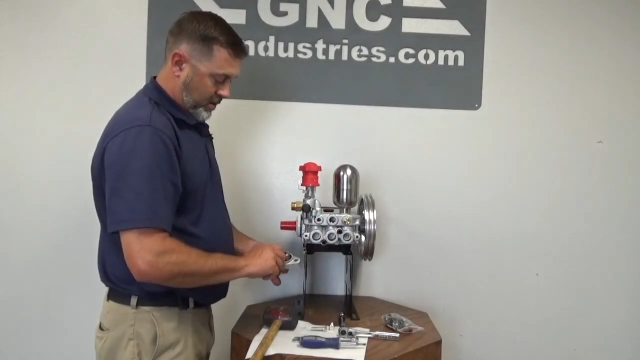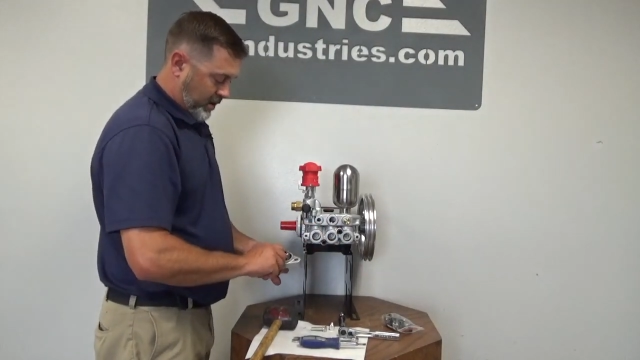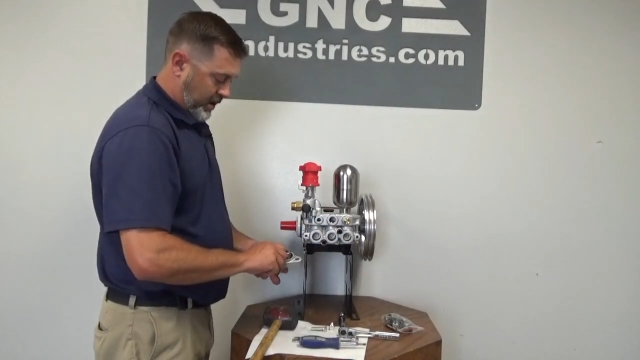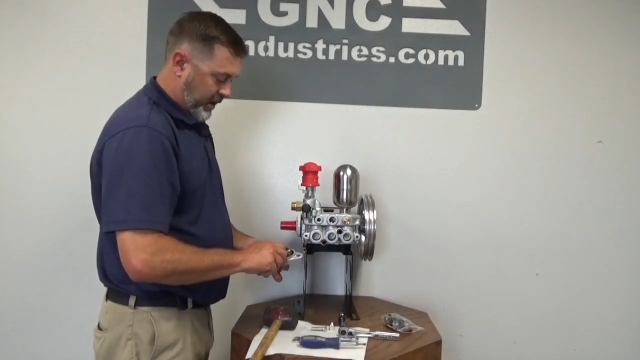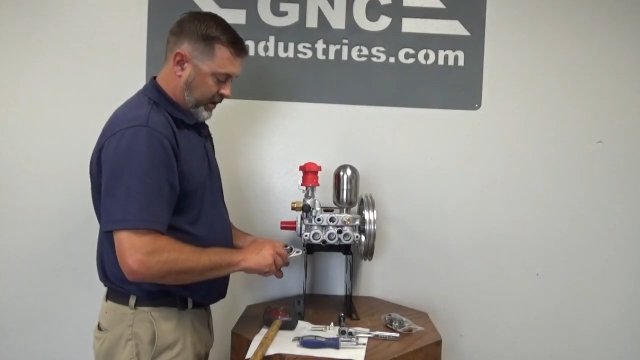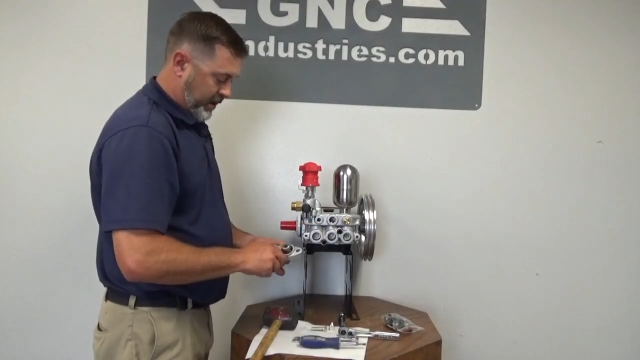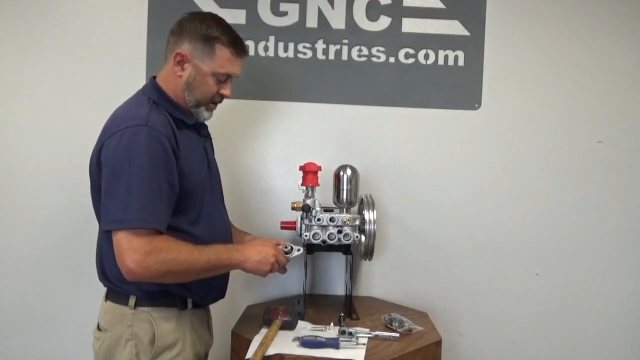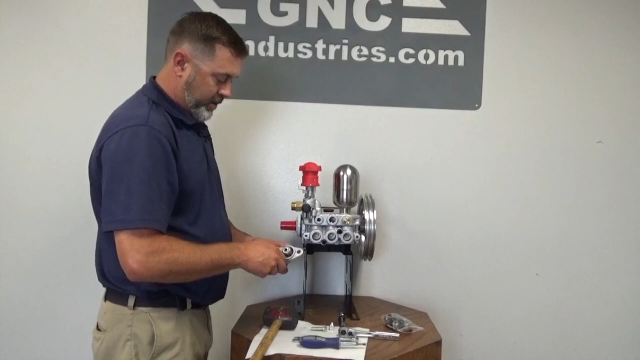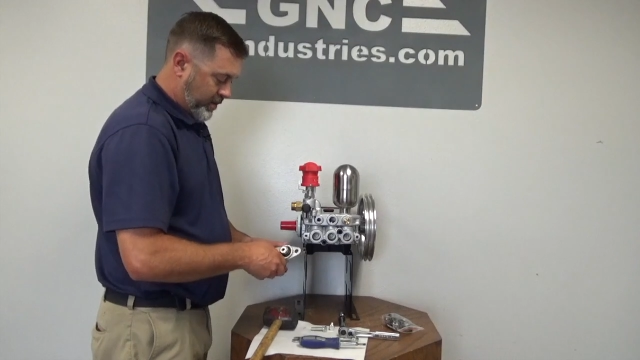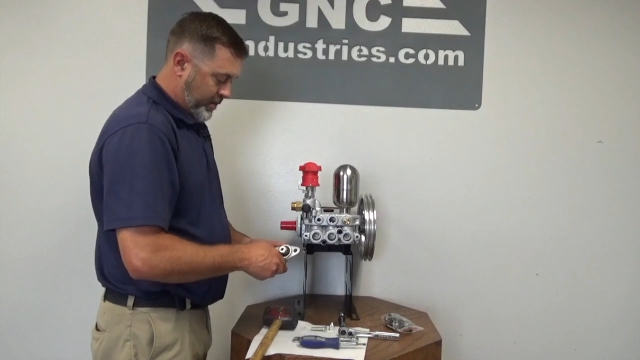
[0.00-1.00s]
connecting
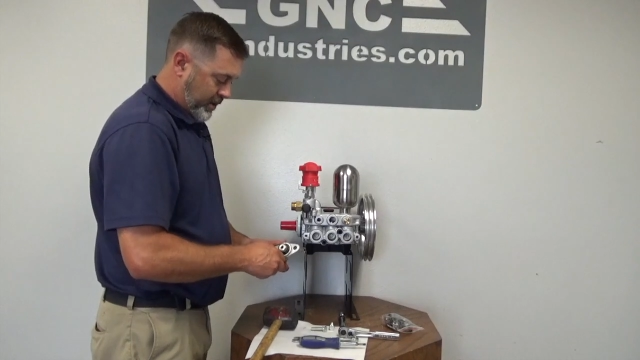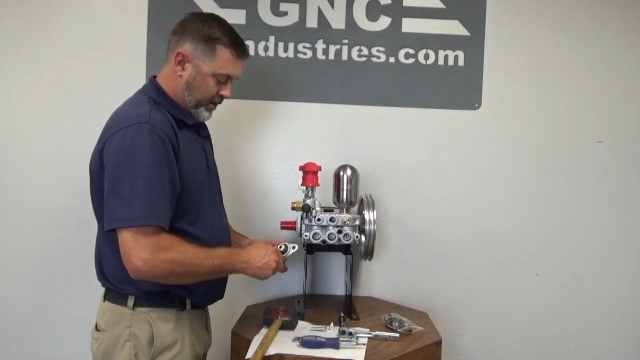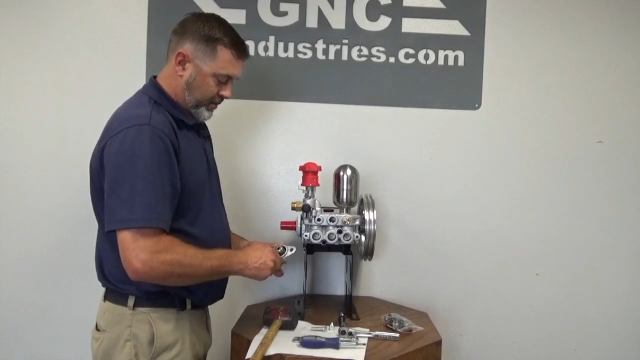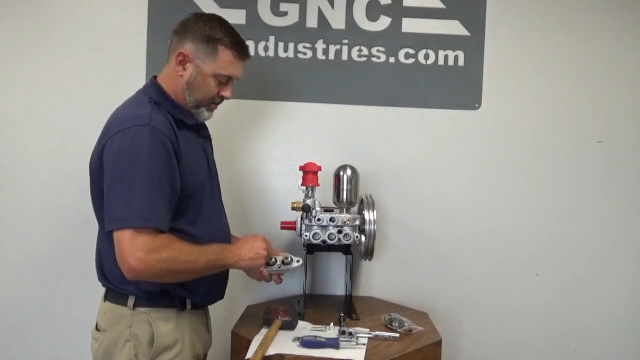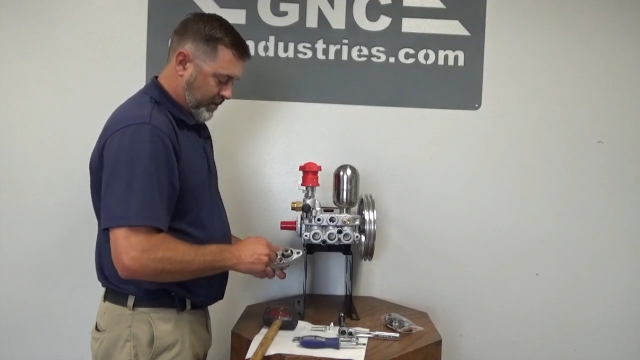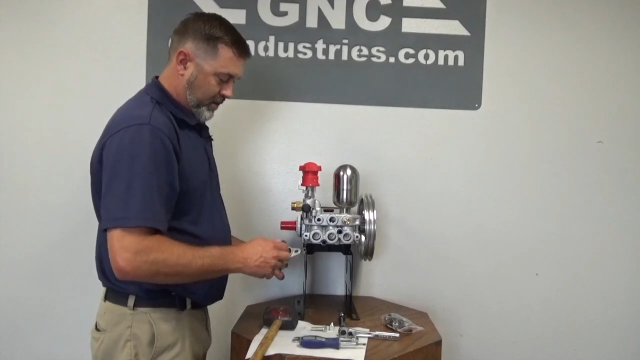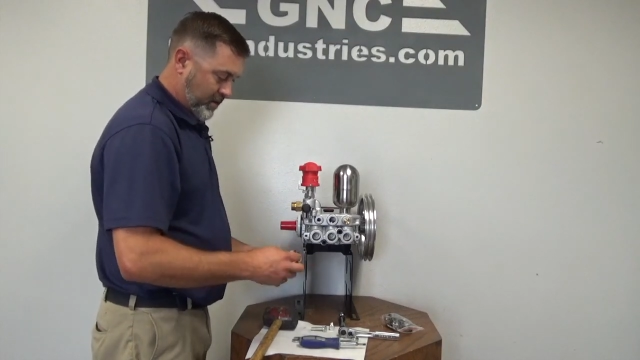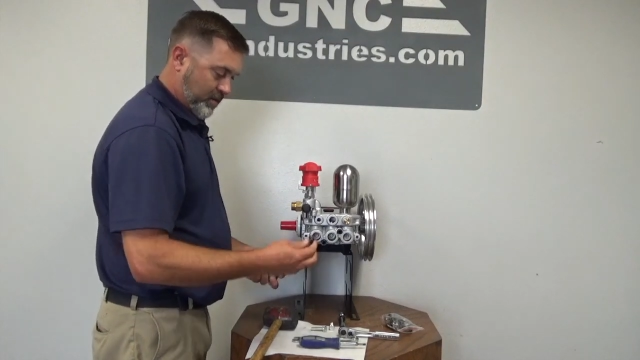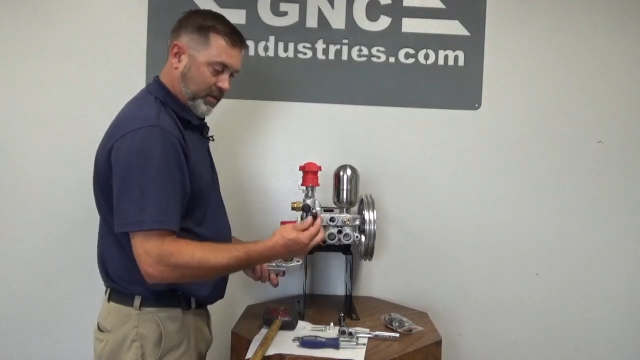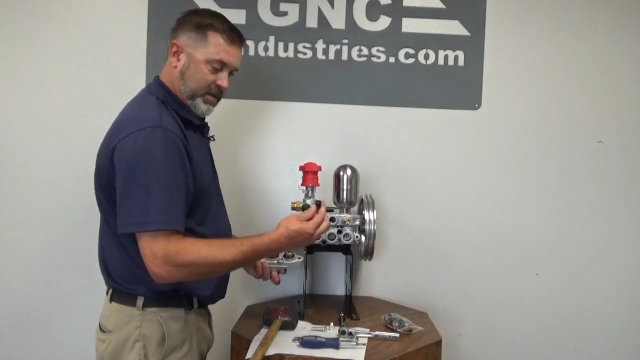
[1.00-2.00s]
tubes.
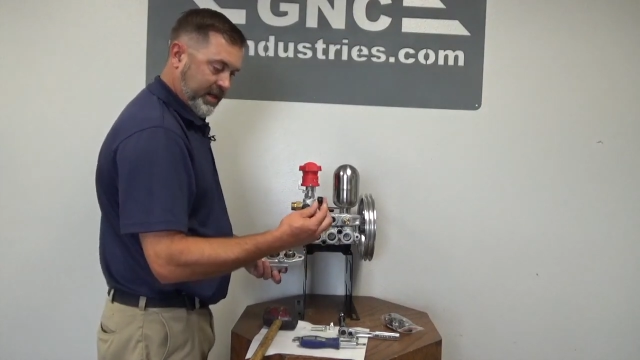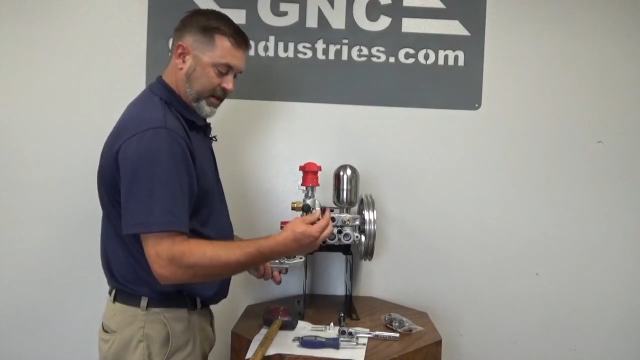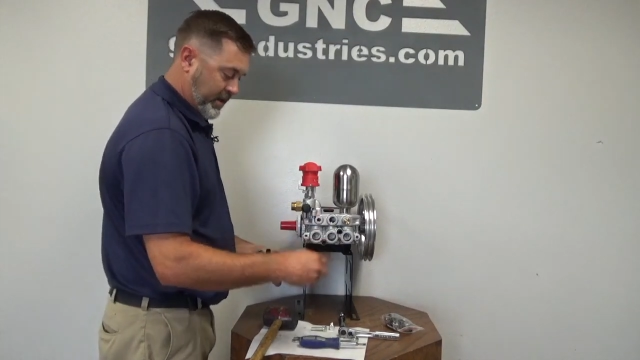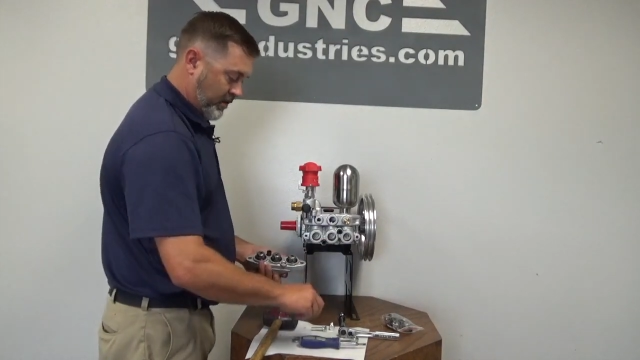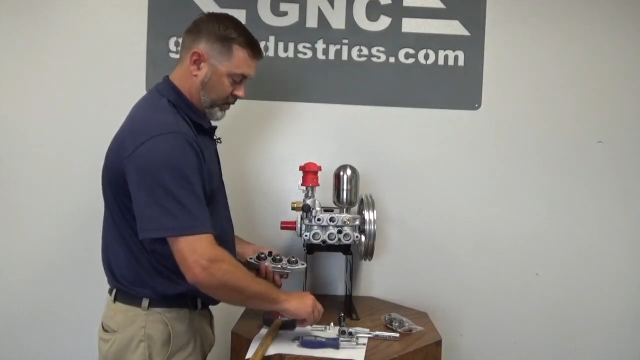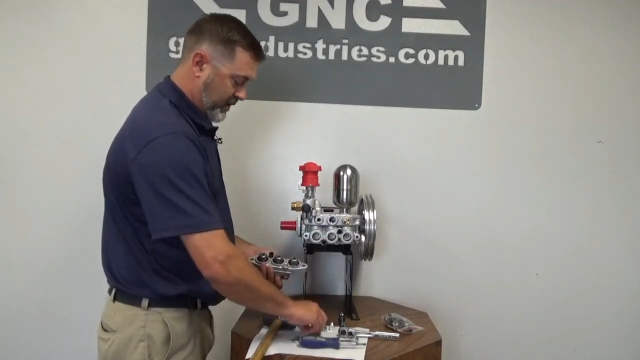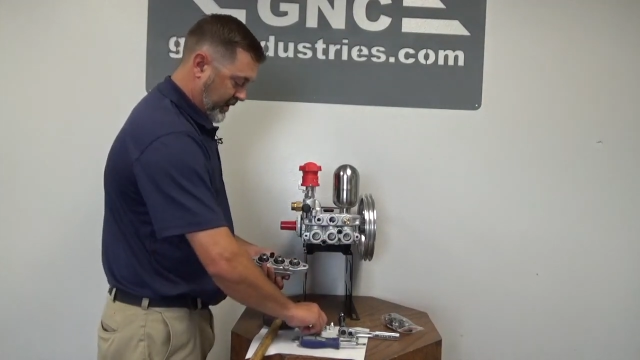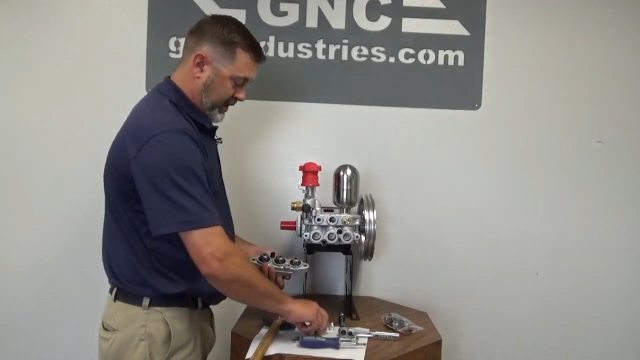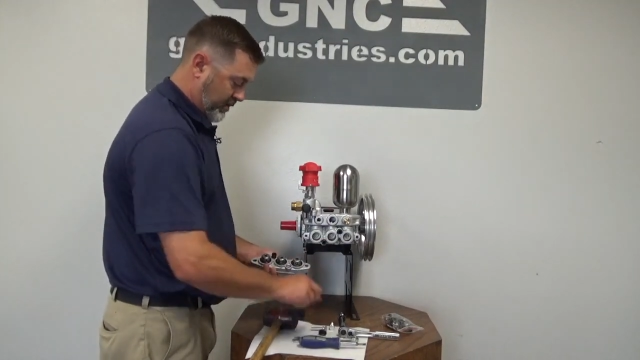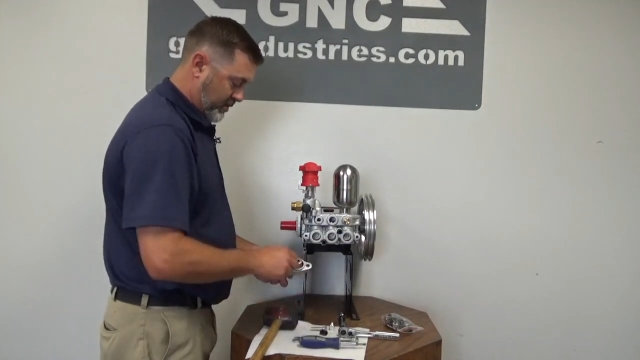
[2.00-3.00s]
So we're going to take the old ones
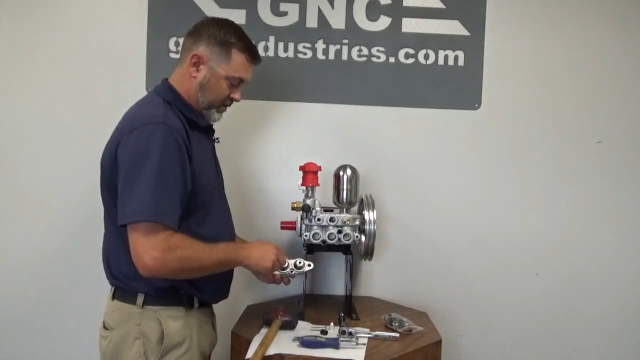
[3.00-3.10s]
out.